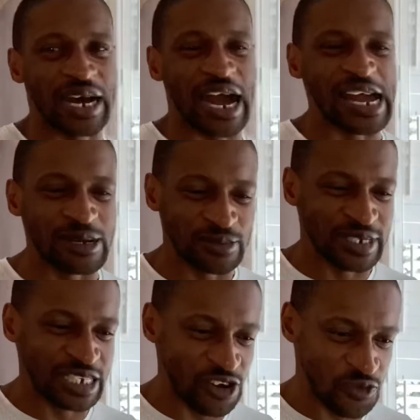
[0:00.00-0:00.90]
am
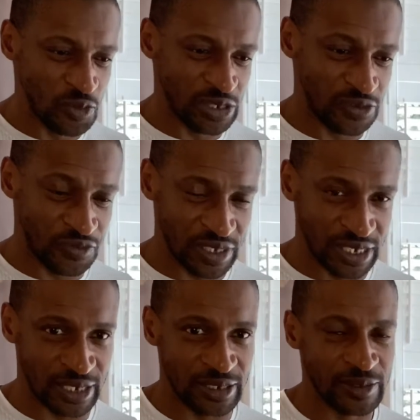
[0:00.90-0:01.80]
self-motivated.
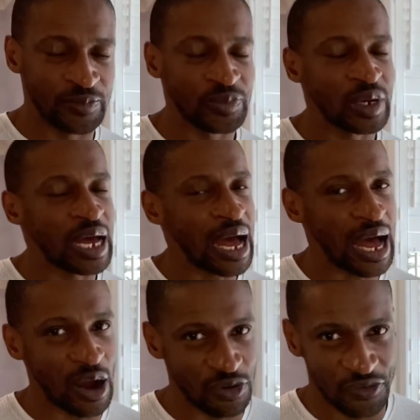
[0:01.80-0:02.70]

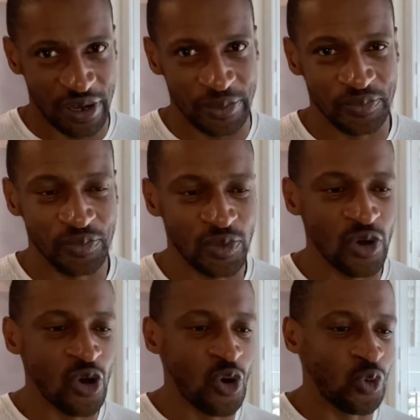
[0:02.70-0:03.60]
However,
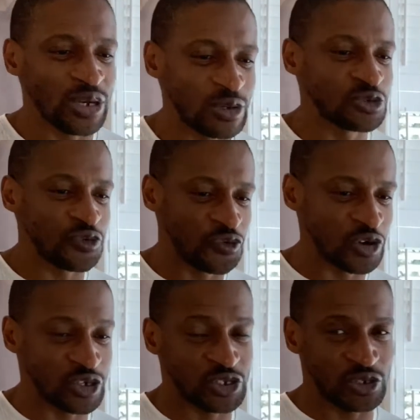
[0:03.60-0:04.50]
what I want to
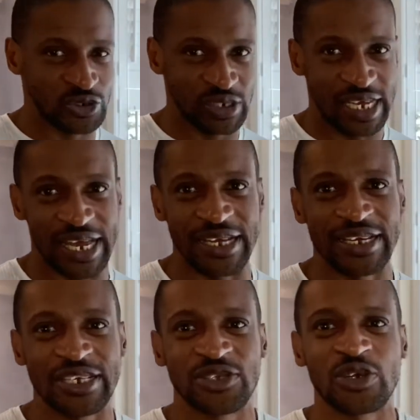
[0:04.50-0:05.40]
focus on today
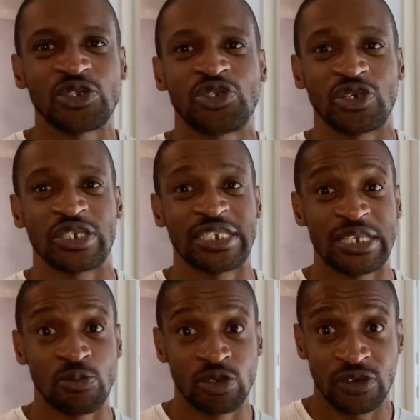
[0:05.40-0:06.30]
is not just the
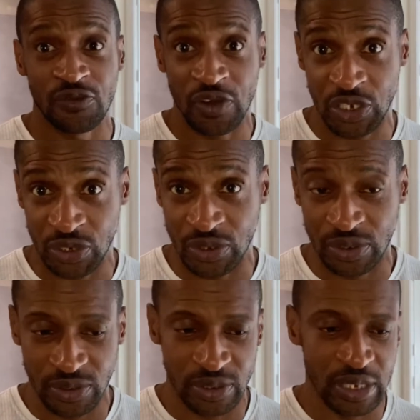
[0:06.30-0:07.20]
motivation.
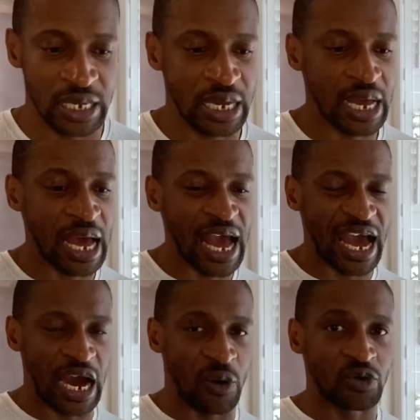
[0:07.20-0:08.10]
I
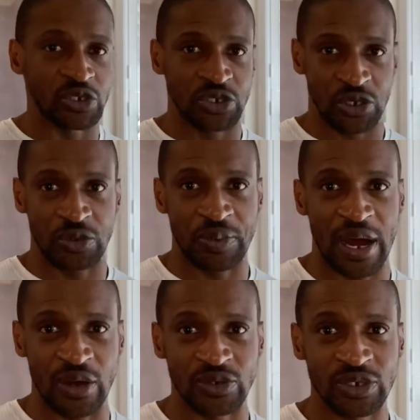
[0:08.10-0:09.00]
want to talk
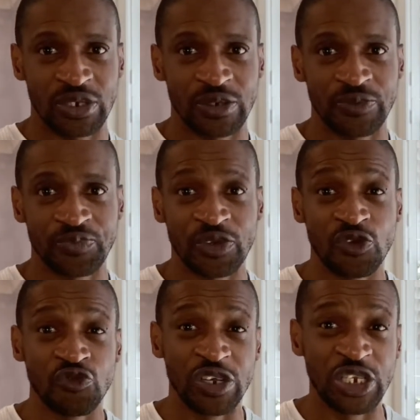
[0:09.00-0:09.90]
about
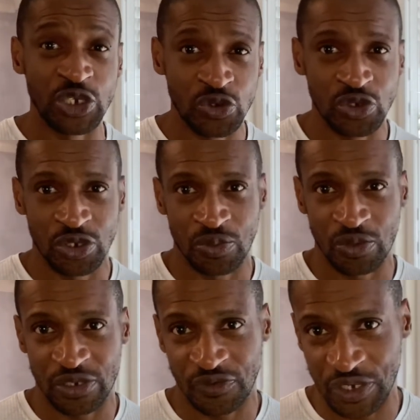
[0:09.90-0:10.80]
renewed
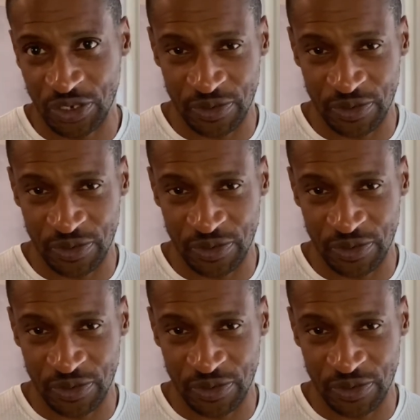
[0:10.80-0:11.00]
motivation,